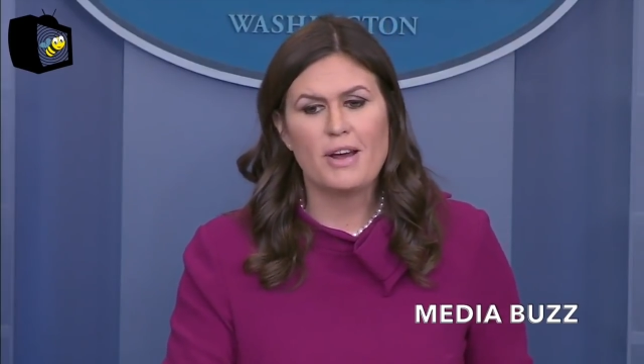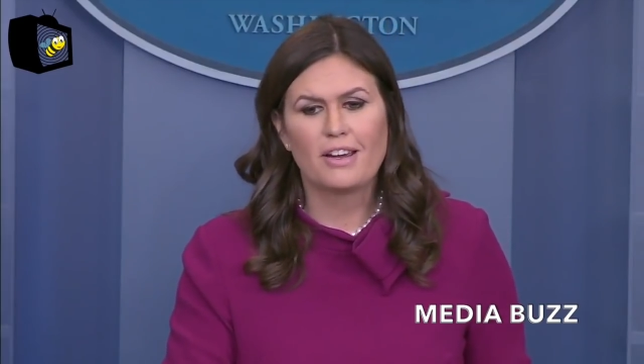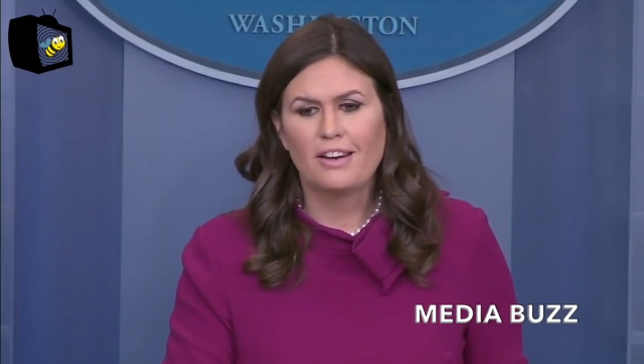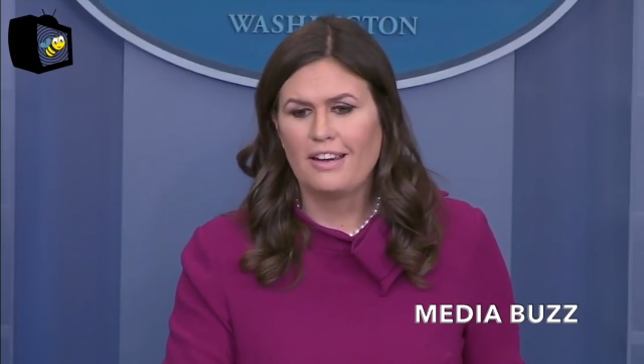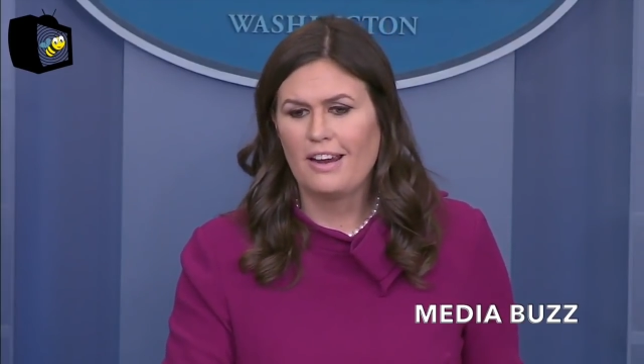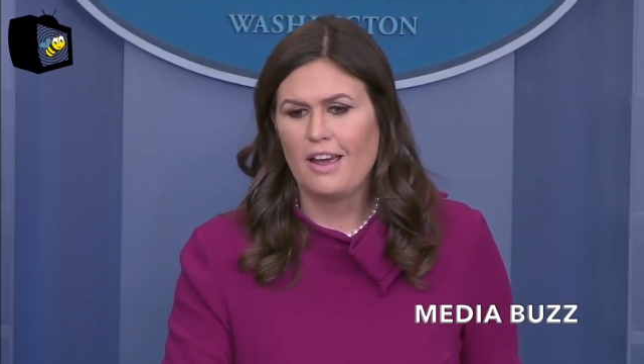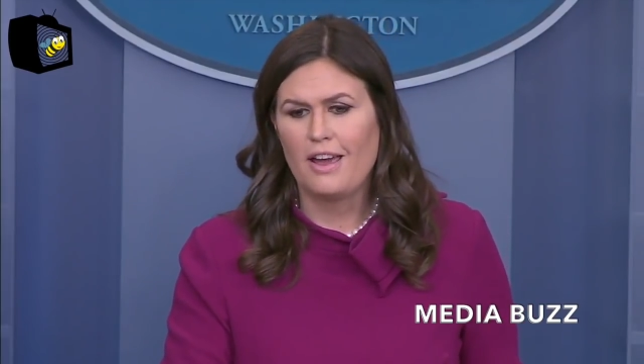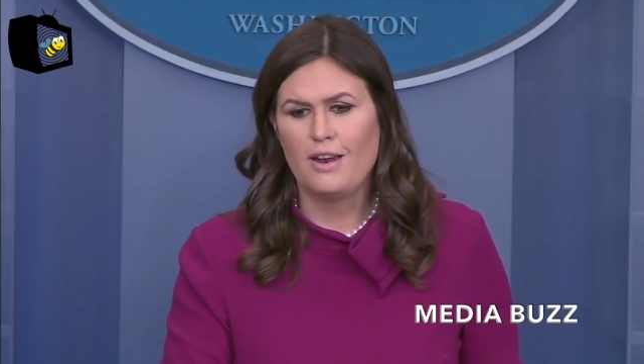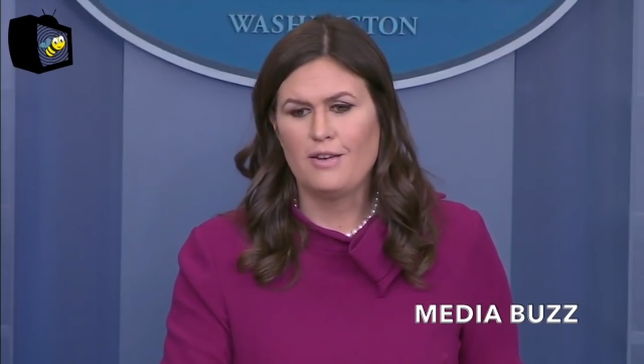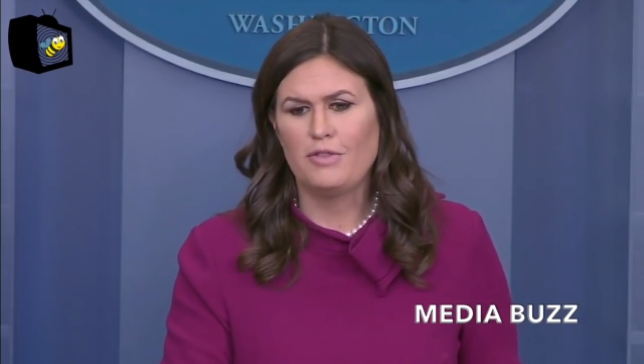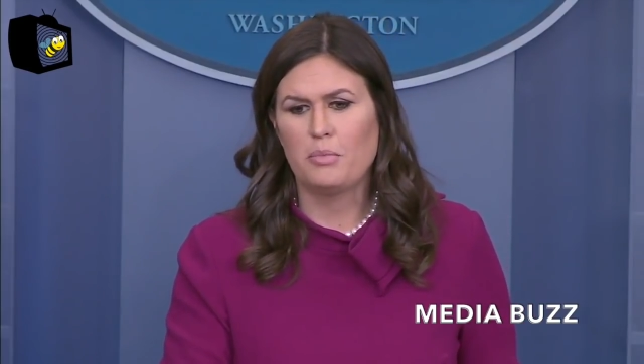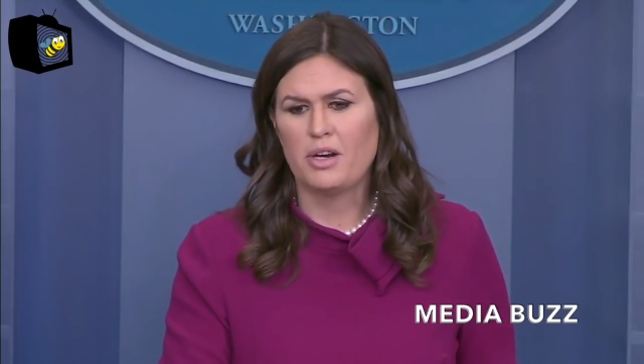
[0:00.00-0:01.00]
not going to get
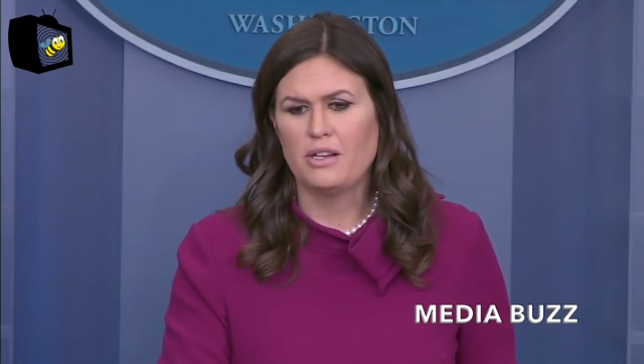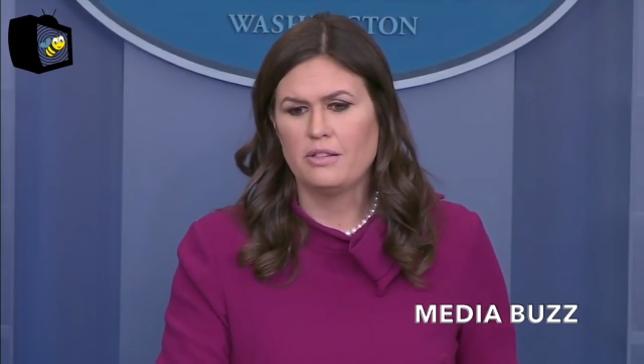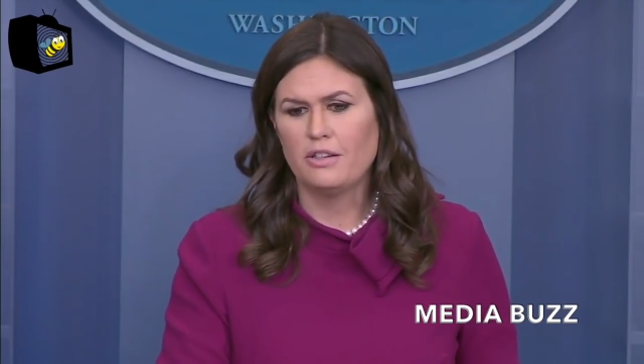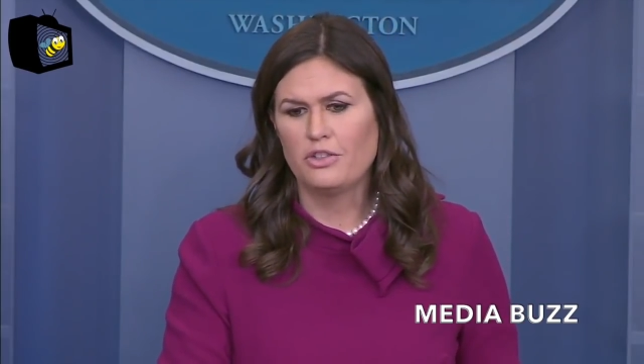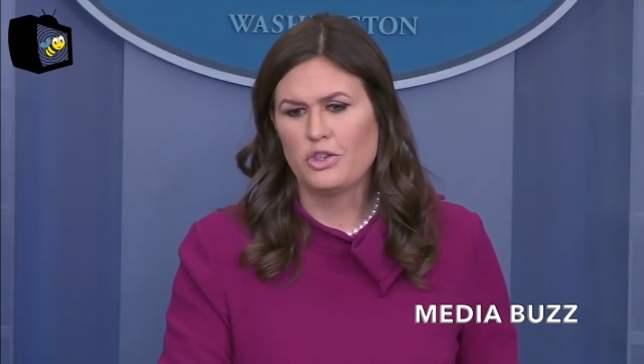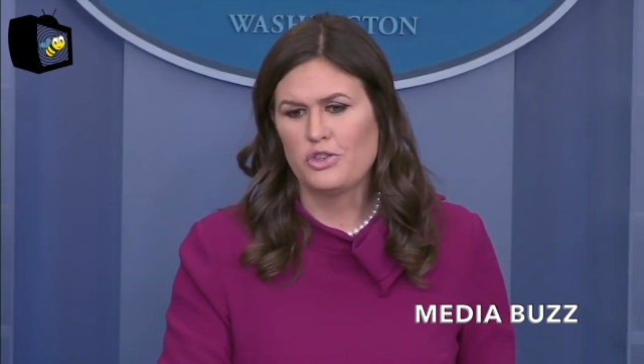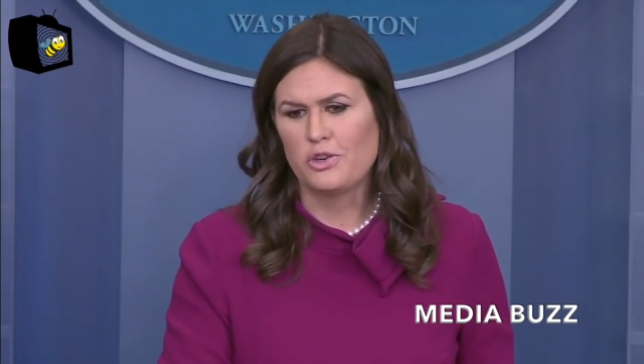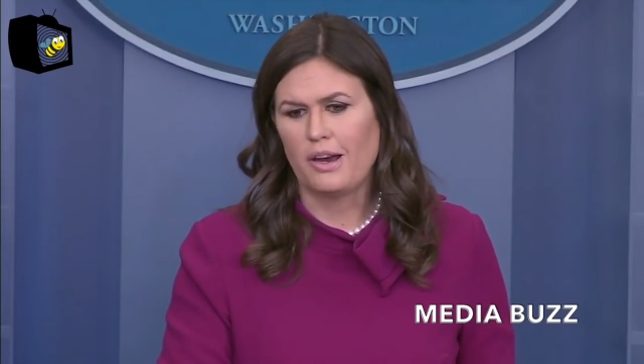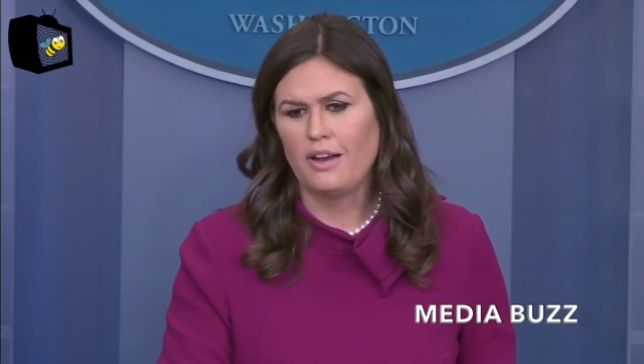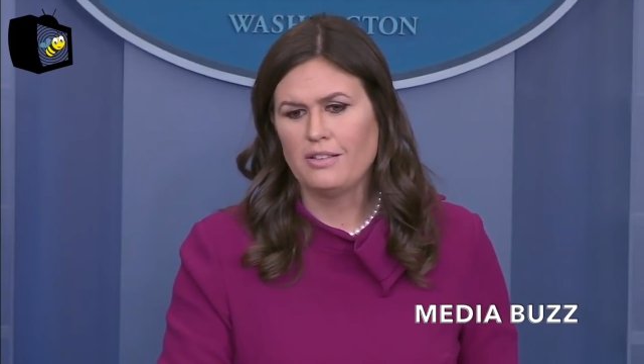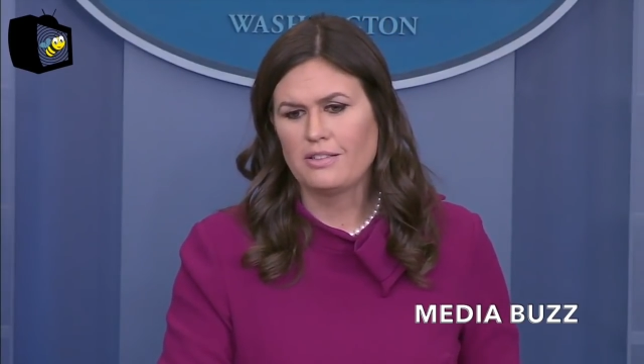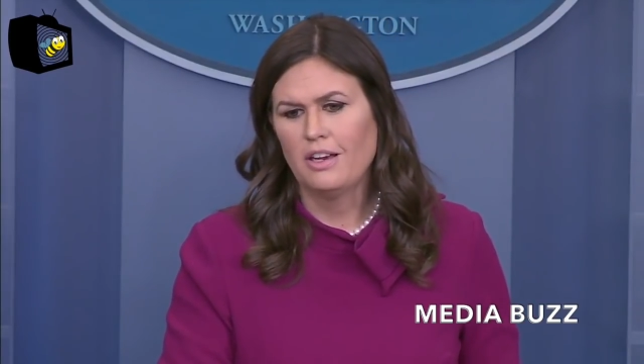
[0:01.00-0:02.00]
ahead of the president's
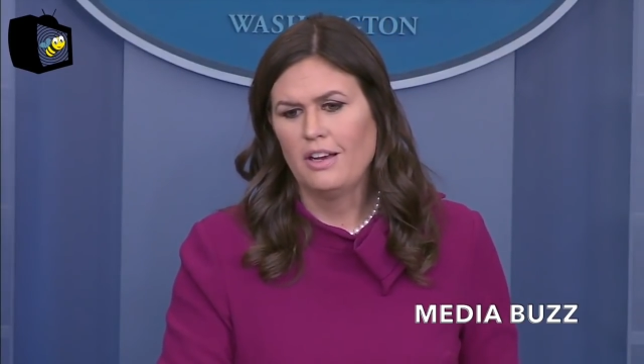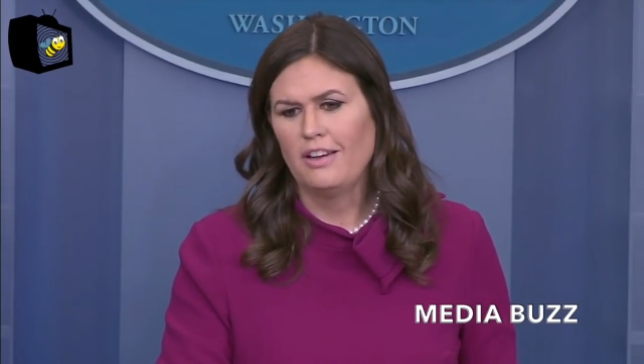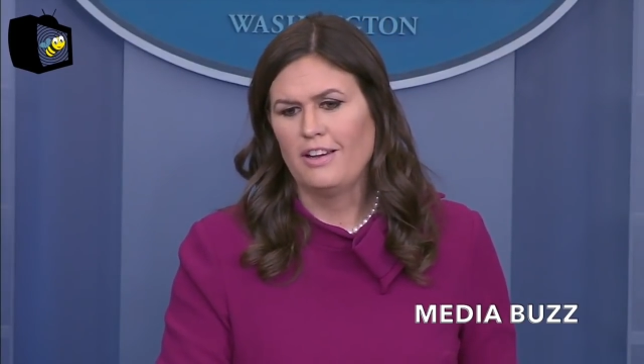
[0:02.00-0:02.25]
address.